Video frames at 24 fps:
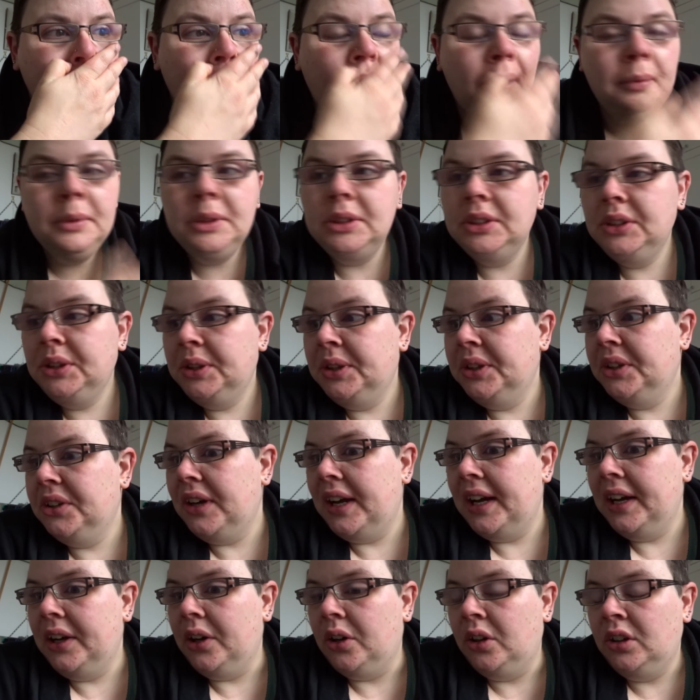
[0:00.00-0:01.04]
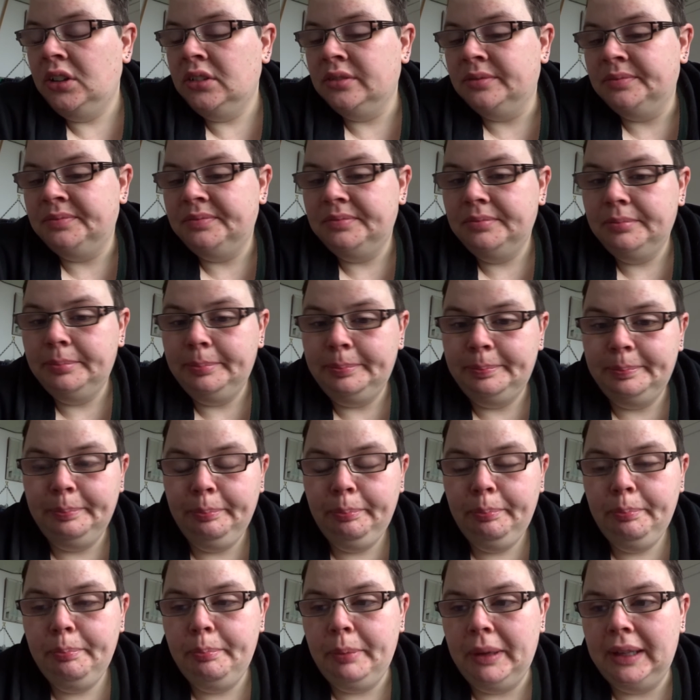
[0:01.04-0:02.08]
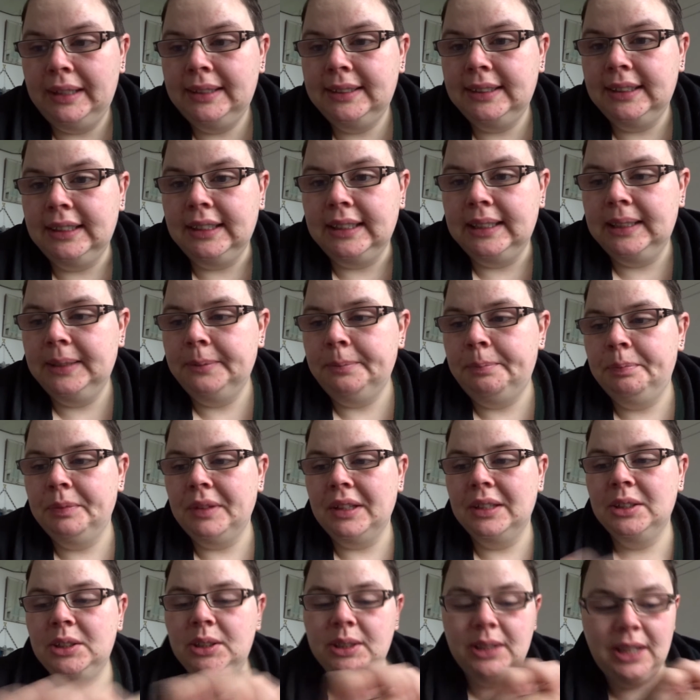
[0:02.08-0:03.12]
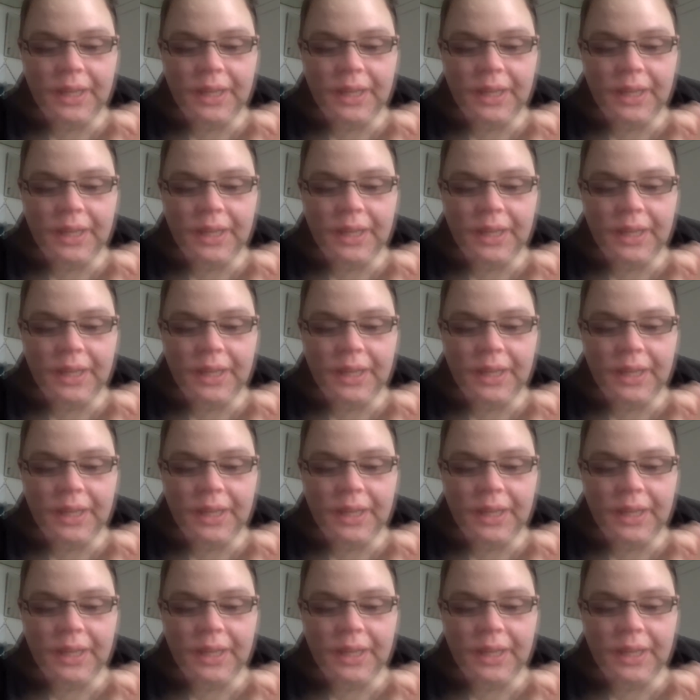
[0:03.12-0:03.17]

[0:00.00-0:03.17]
i'm just gonna crack on basically just